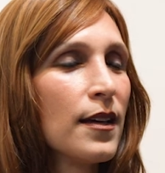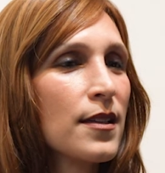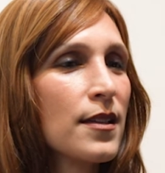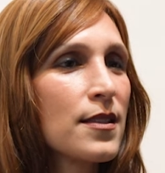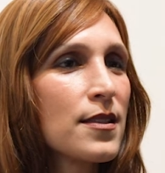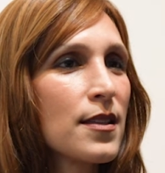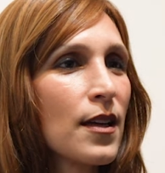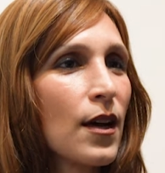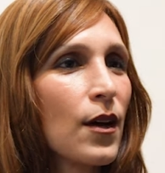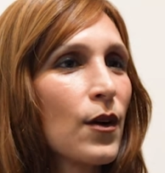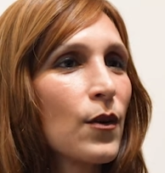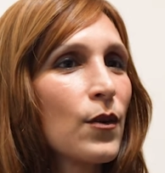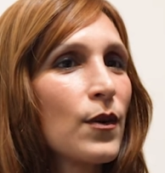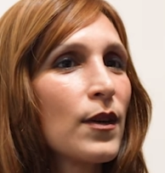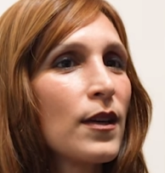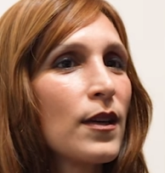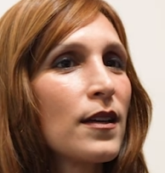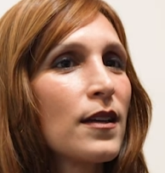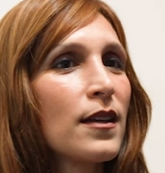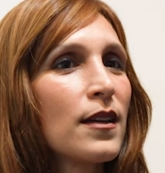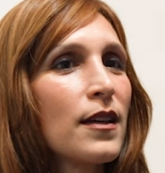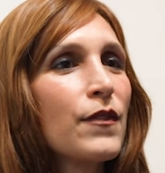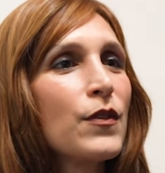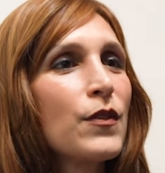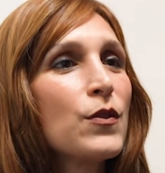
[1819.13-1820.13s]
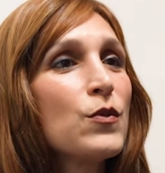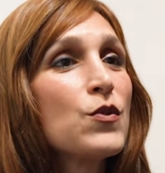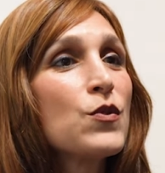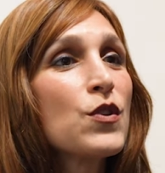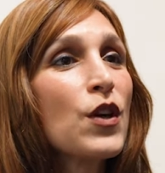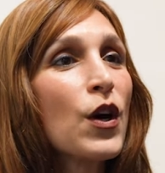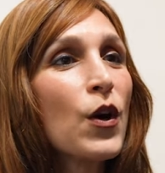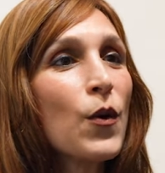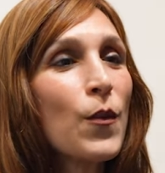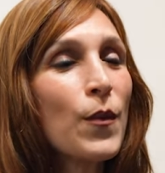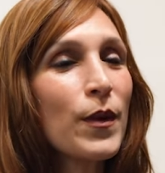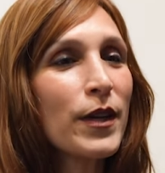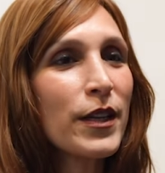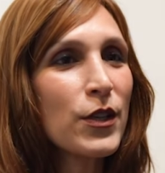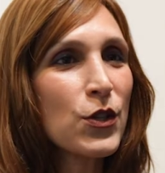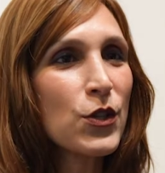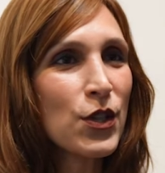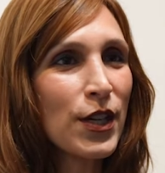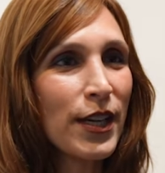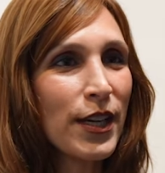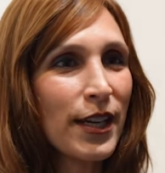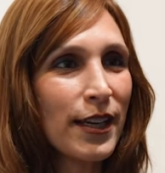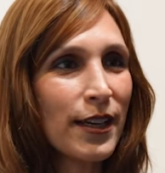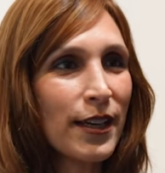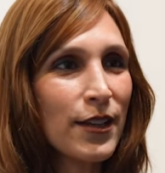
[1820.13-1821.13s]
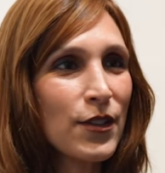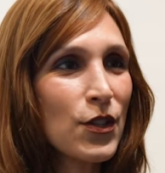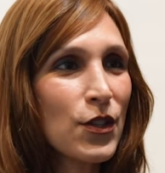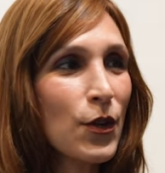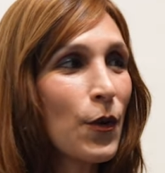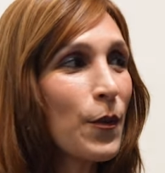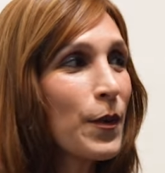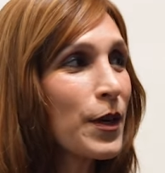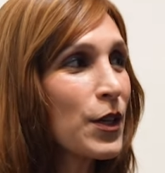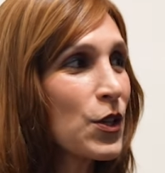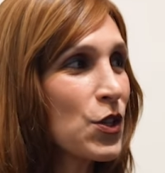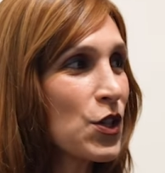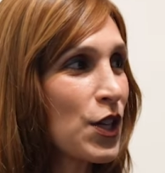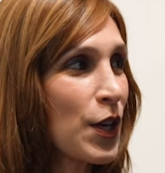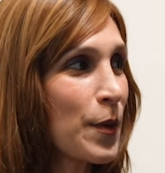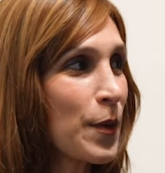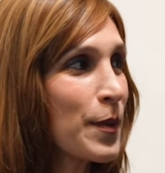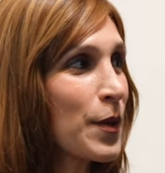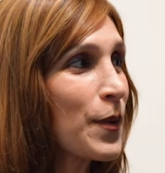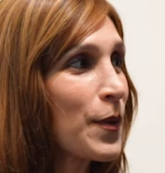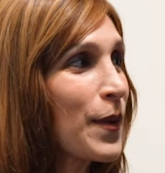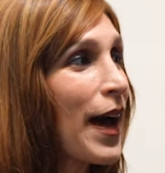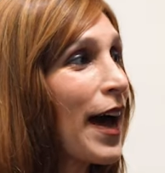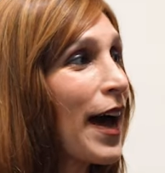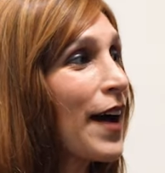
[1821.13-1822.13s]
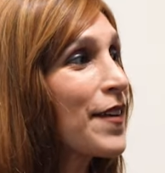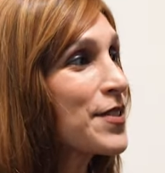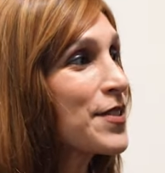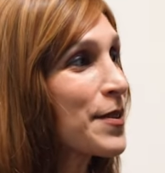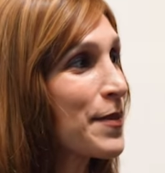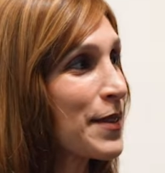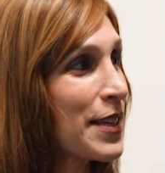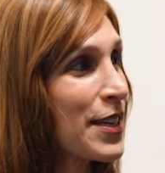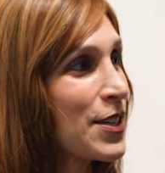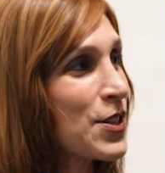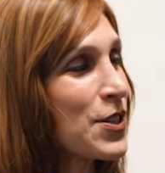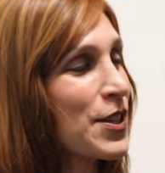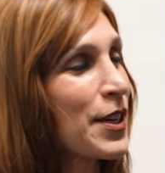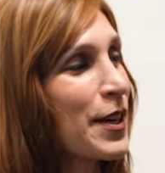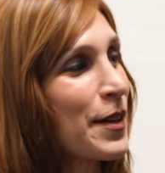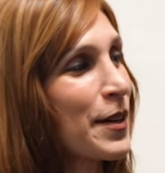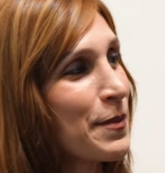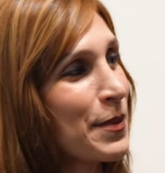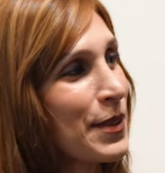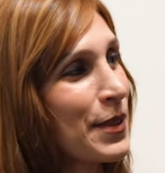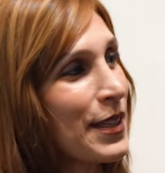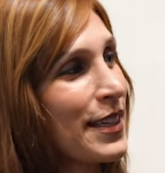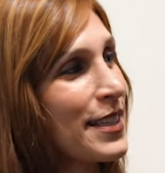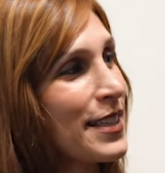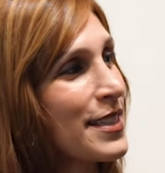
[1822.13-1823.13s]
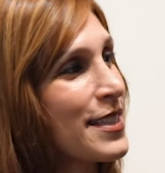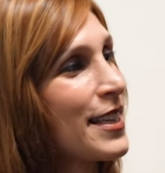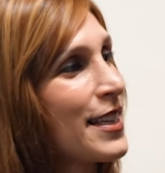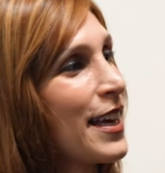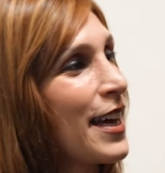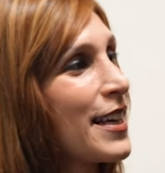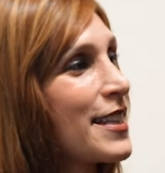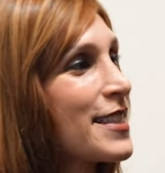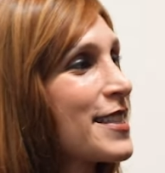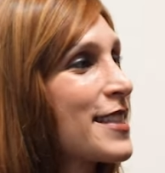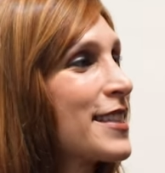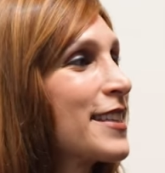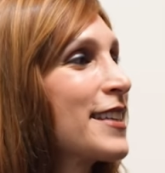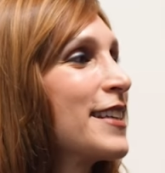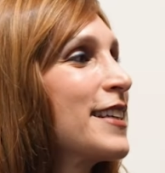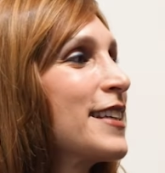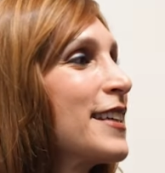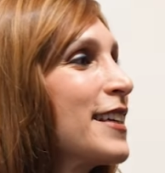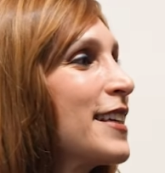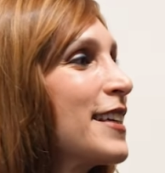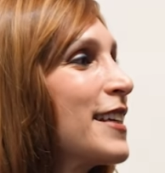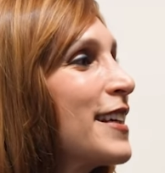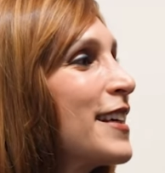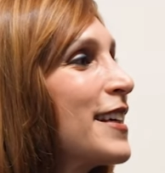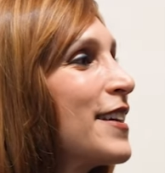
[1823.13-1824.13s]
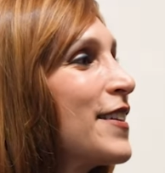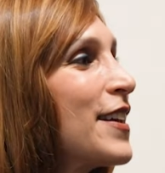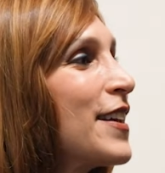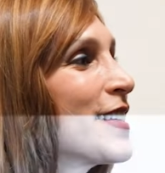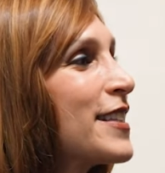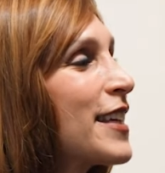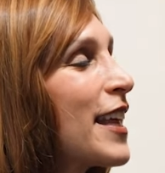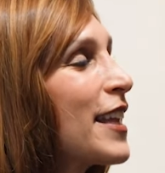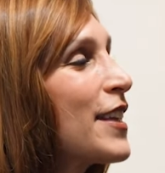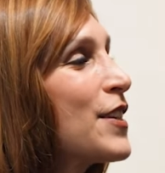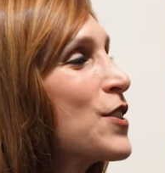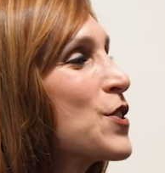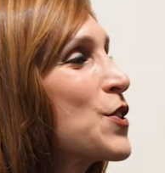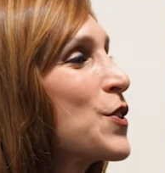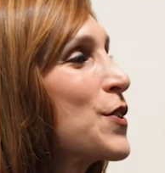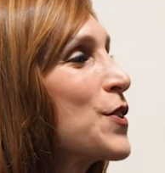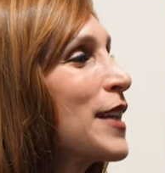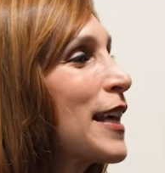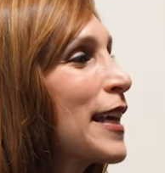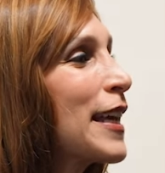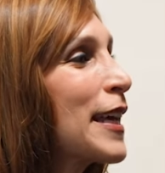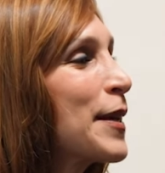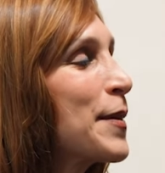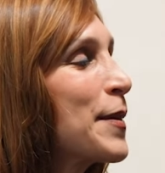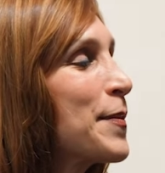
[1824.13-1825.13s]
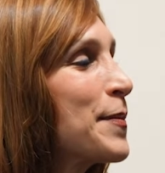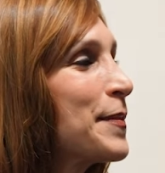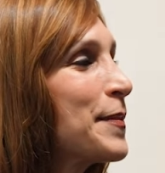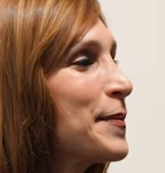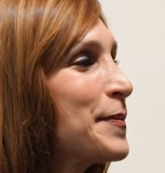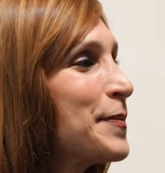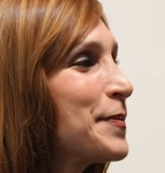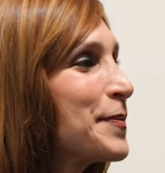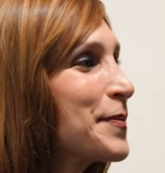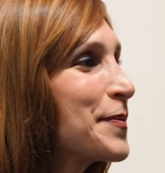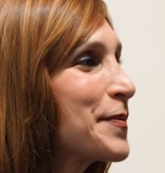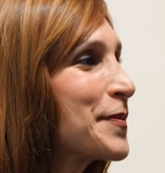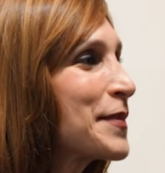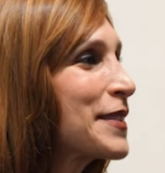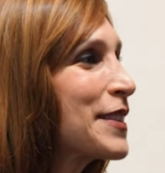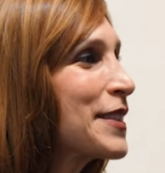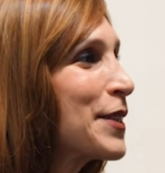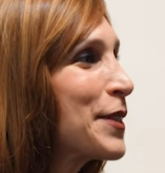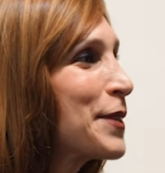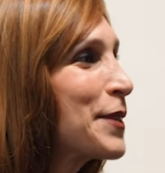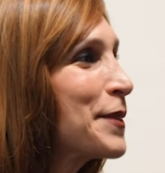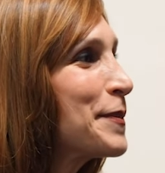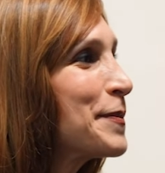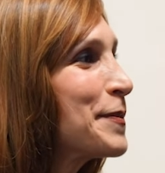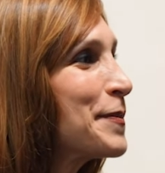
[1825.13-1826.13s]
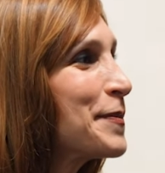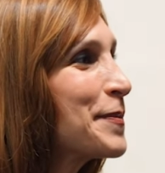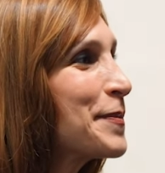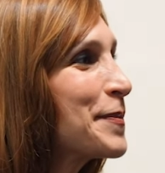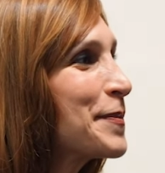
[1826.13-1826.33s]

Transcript: So if you don't want to change, don't want to share, but you have something to share, please. Yes. And tell us your name too.